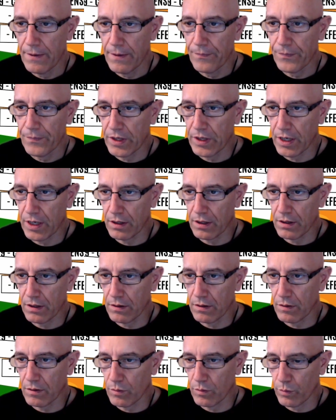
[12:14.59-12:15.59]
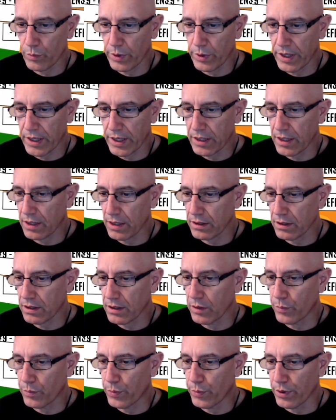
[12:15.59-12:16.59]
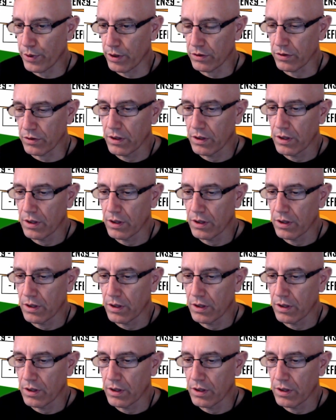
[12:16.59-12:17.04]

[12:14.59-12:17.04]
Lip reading: then black can keep on